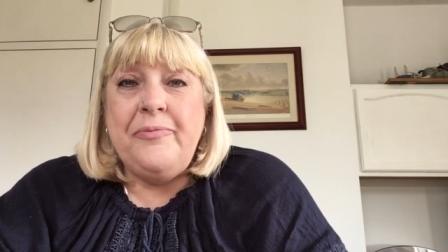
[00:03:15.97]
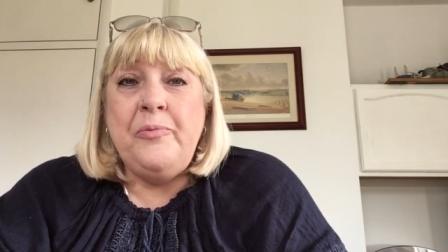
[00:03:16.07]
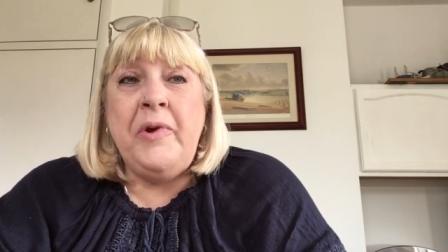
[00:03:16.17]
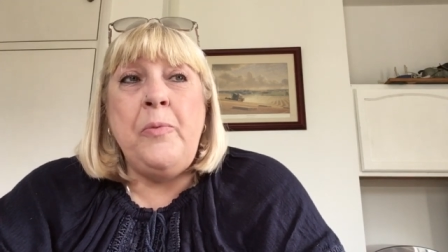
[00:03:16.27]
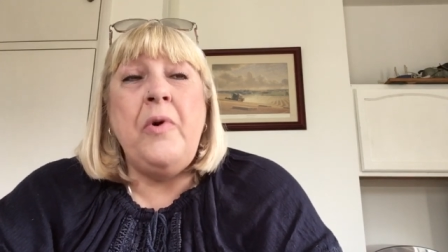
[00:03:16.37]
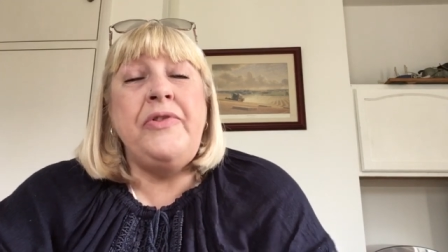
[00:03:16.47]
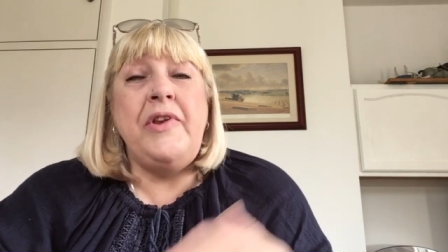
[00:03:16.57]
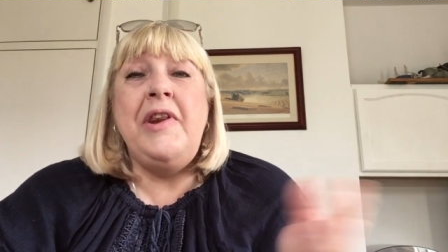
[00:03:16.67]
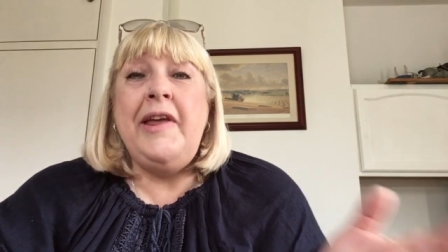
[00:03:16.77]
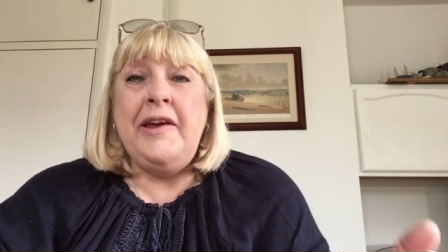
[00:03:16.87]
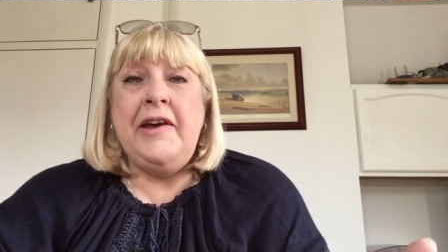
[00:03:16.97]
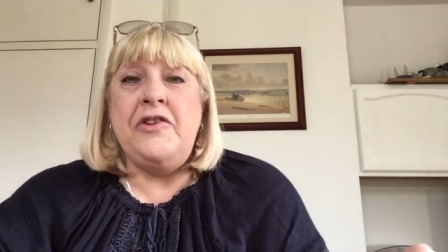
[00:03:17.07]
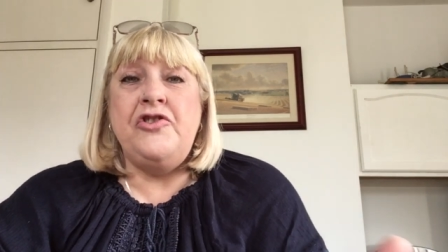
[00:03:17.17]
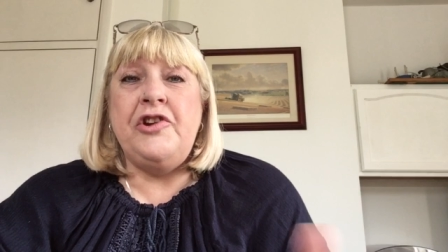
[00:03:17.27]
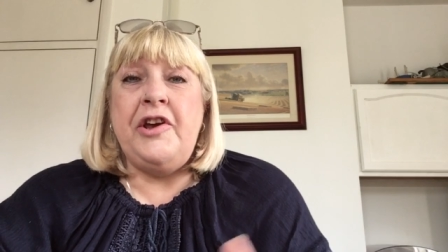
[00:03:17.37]
We was in
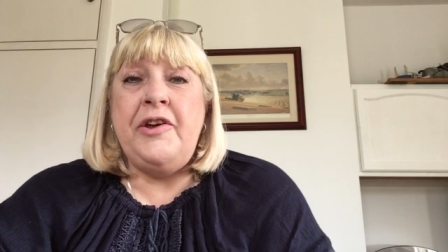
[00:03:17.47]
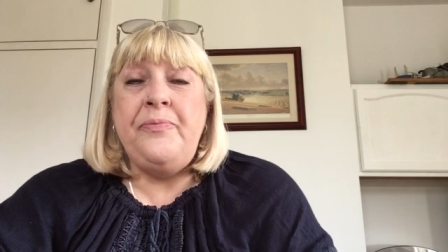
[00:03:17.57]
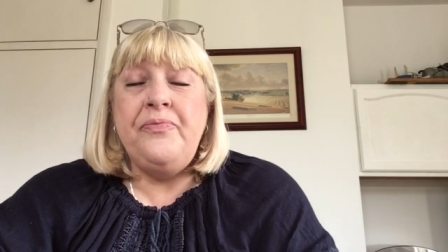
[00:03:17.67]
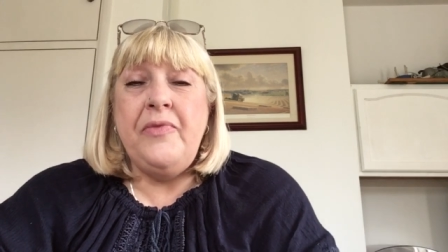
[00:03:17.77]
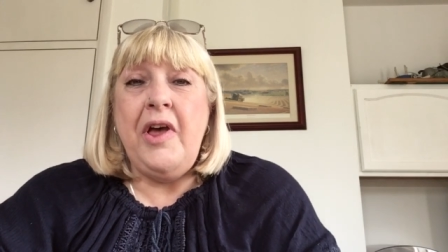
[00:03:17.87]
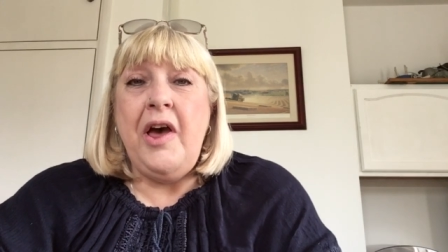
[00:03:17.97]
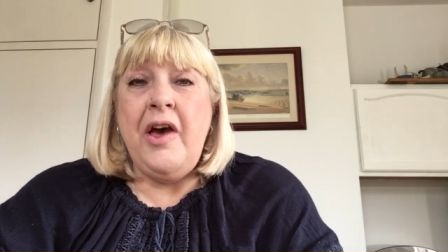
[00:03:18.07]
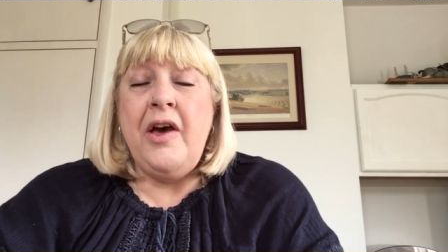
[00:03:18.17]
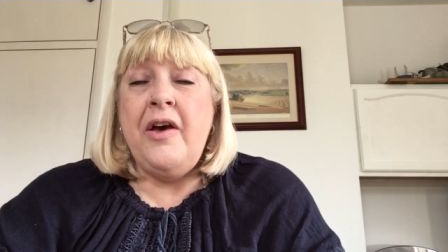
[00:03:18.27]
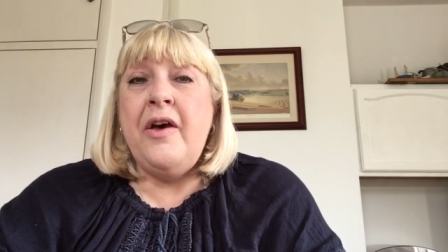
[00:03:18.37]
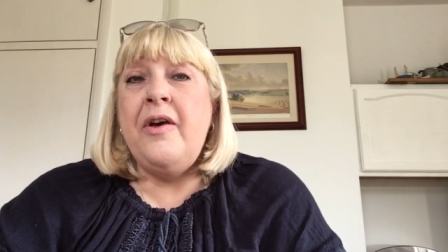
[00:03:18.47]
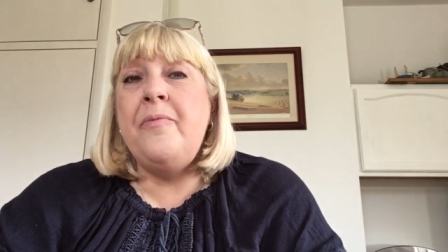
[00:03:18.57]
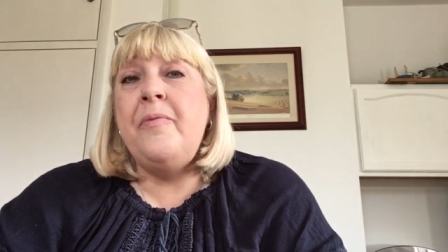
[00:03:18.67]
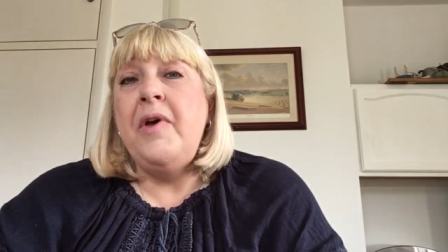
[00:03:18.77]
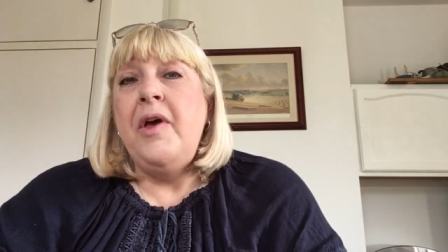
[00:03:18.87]
Lincolnshire, um,